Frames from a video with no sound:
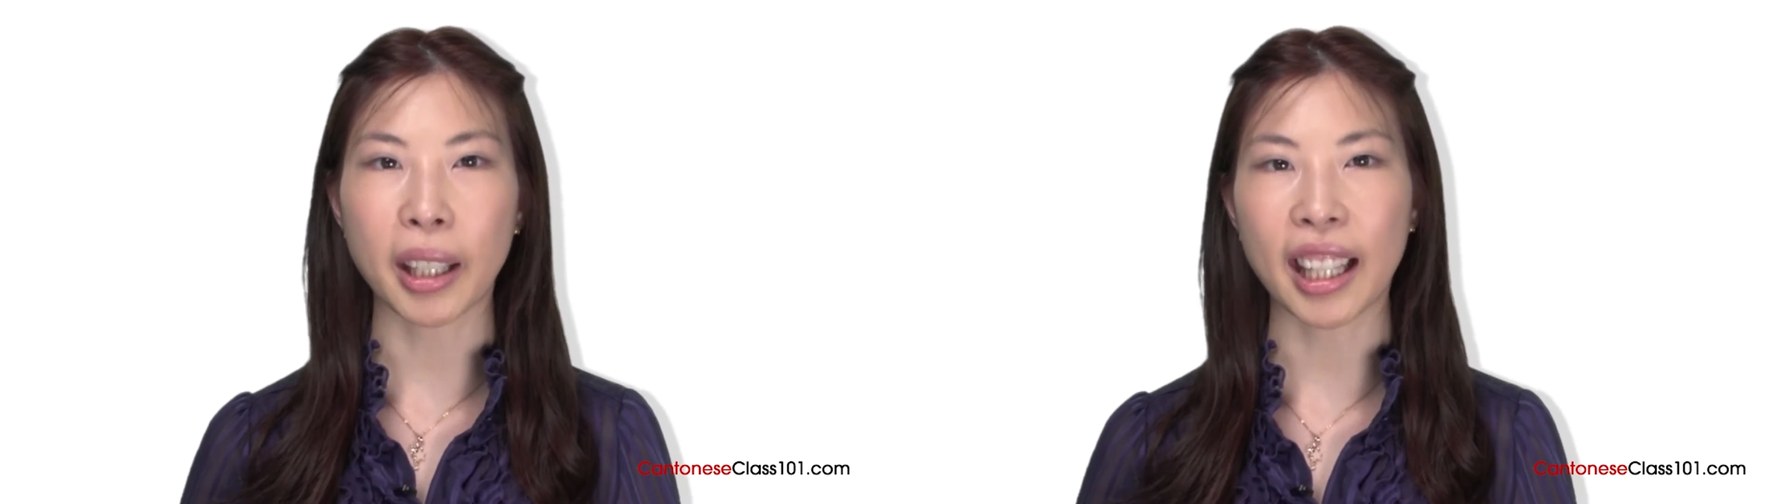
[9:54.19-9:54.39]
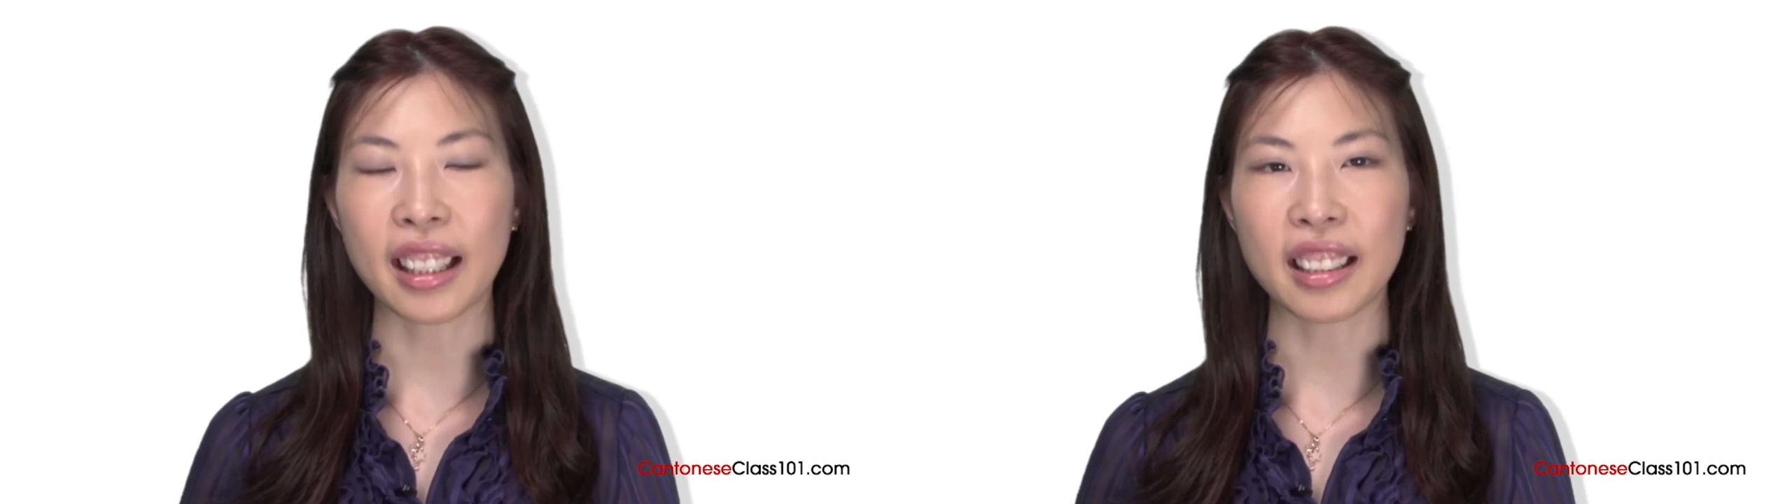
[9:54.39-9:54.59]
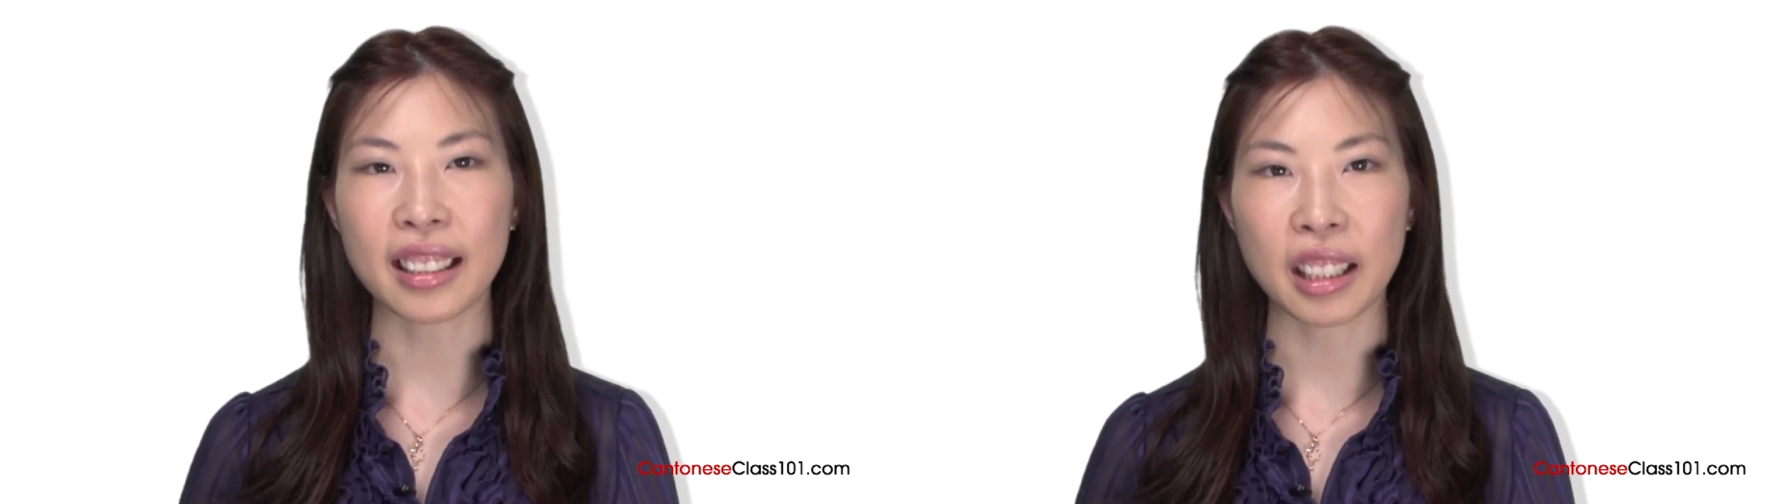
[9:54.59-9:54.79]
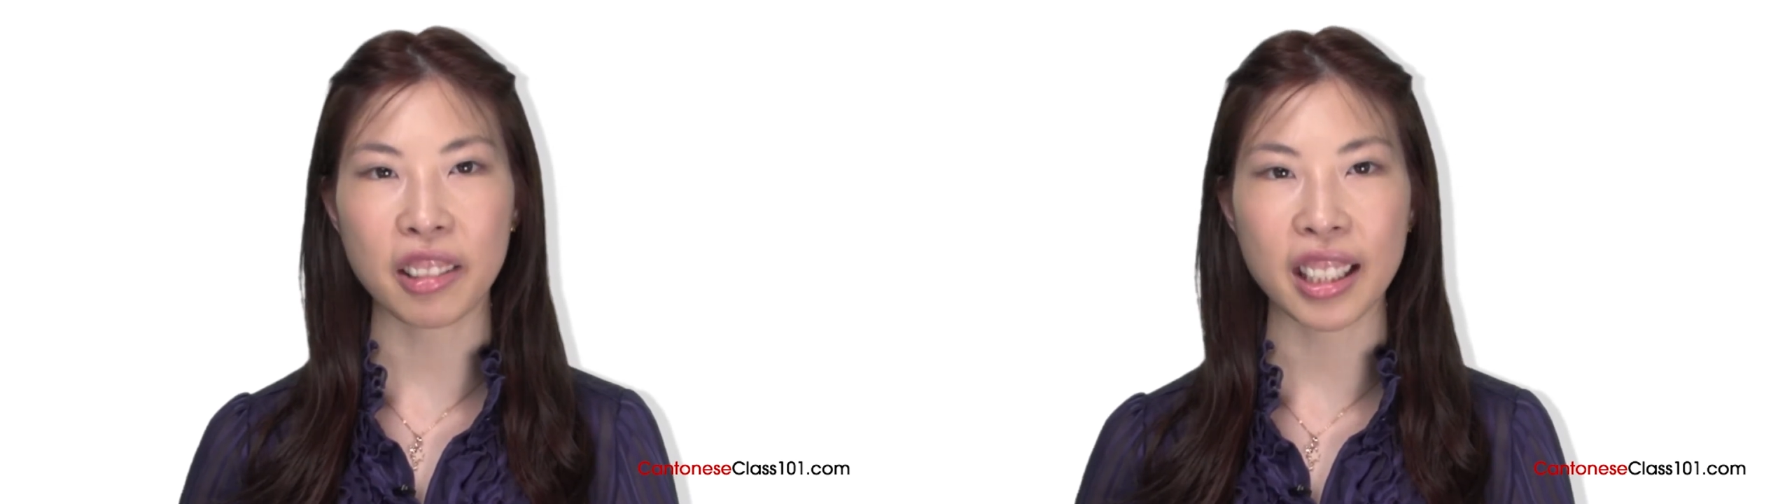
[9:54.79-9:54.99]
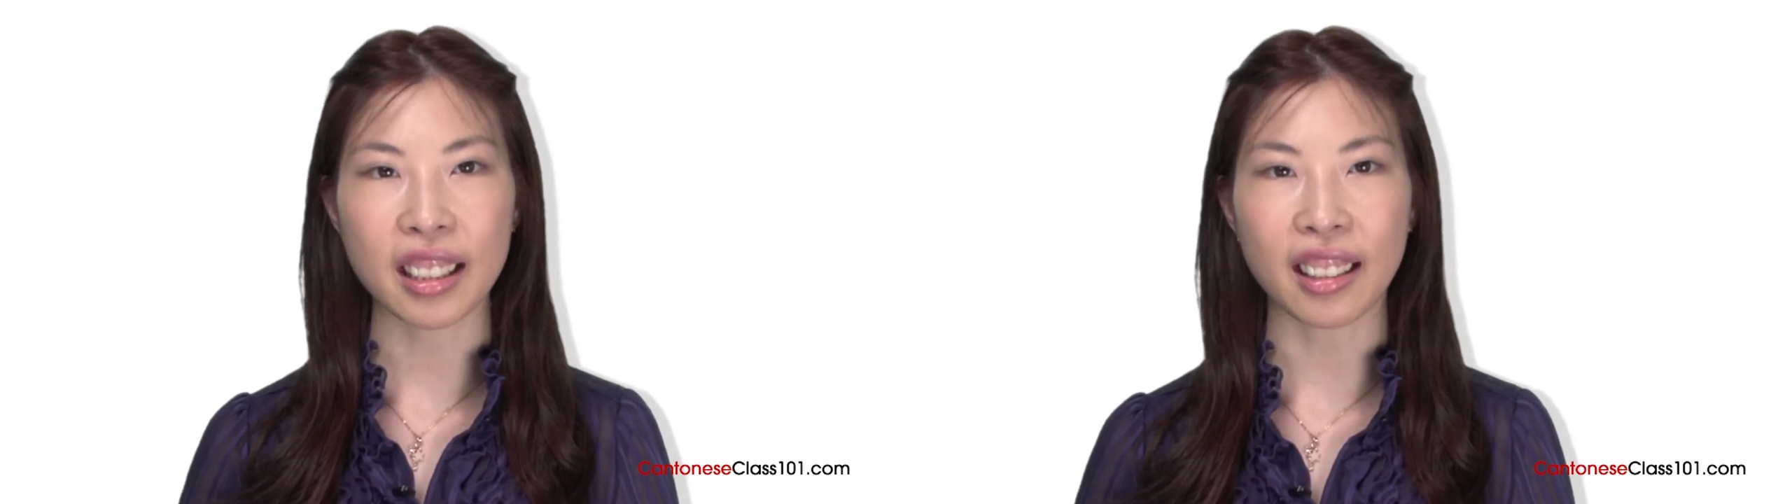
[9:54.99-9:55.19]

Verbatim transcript: Beginner series